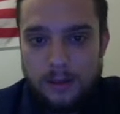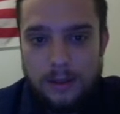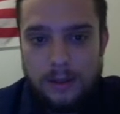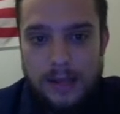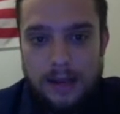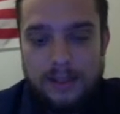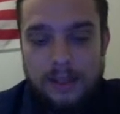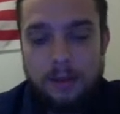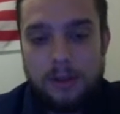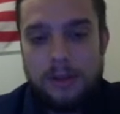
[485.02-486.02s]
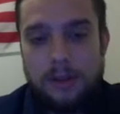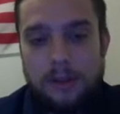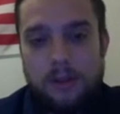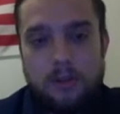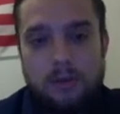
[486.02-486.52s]
Now, typically there are
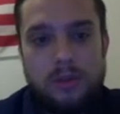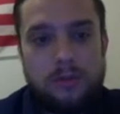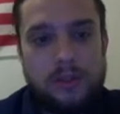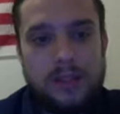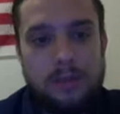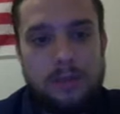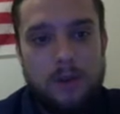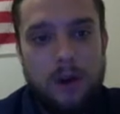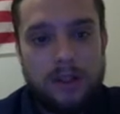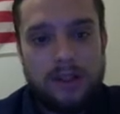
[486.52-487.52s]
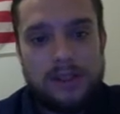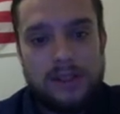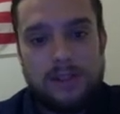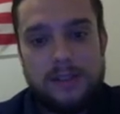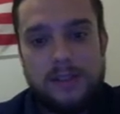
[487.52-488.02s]
2 different types of
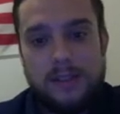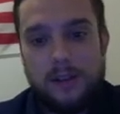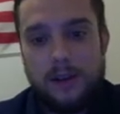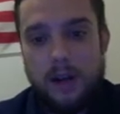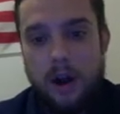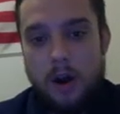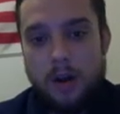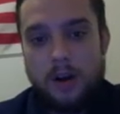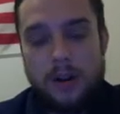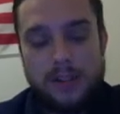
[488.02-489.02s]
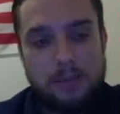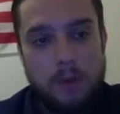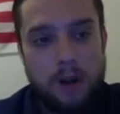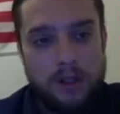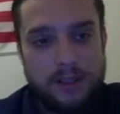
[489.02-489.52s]
audiences. There are custom
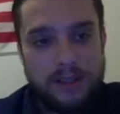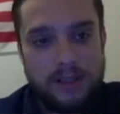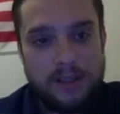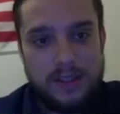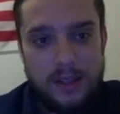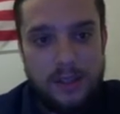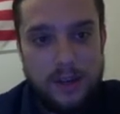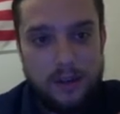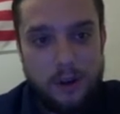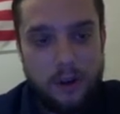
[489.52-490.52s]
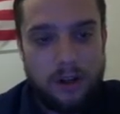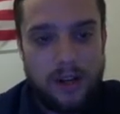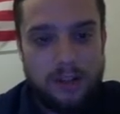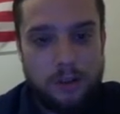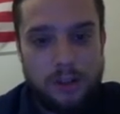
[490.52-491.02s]
audiences and there are
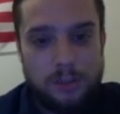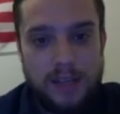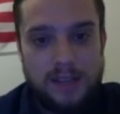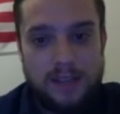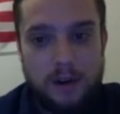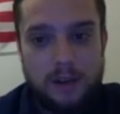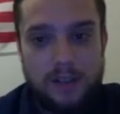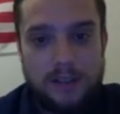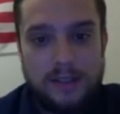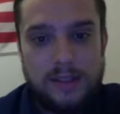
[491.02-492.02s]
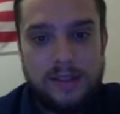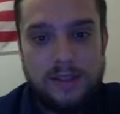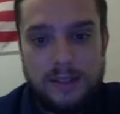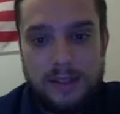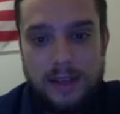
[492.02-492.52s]
interest-based audiences.
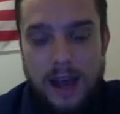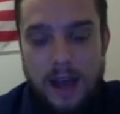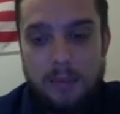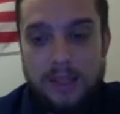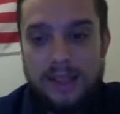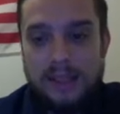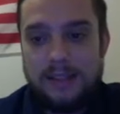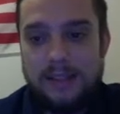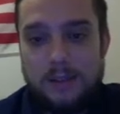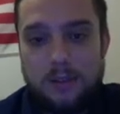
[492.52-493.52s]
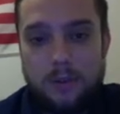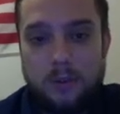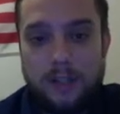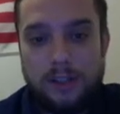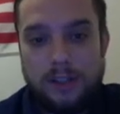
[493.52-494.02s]
I'm going to get into
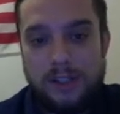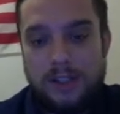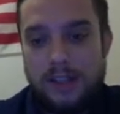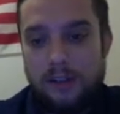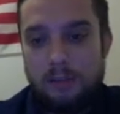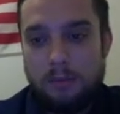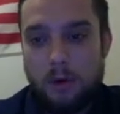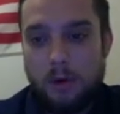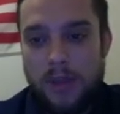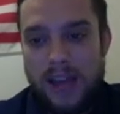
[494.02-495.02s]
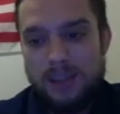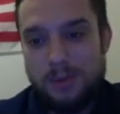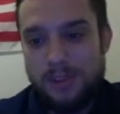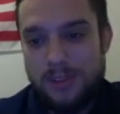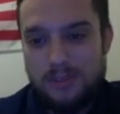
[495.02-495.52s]
greater detail on both as we
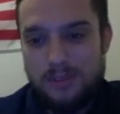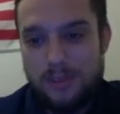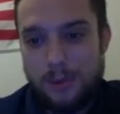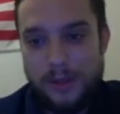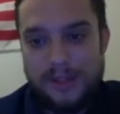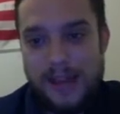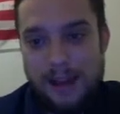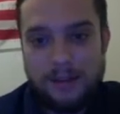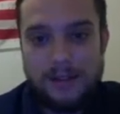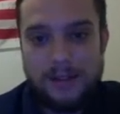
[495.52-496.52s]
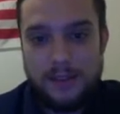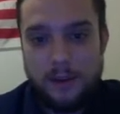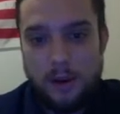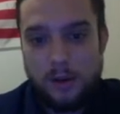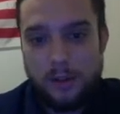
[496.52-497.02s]
just fill this out. So
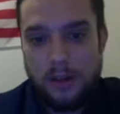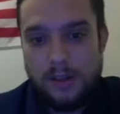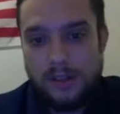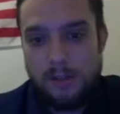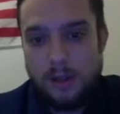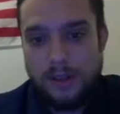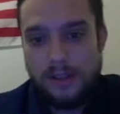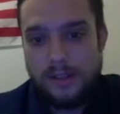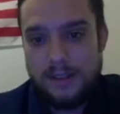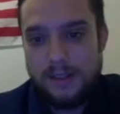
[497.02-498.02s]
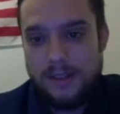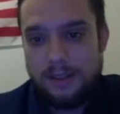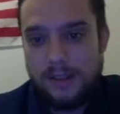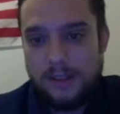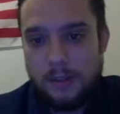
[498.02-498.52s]
under custom audiences,
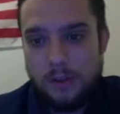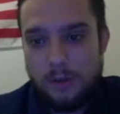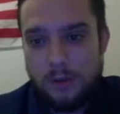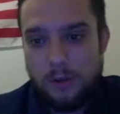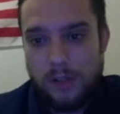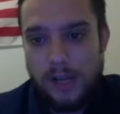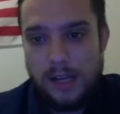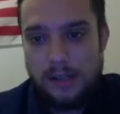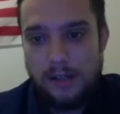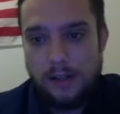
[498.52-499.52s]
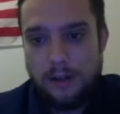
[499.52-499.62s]
let's go to Create New.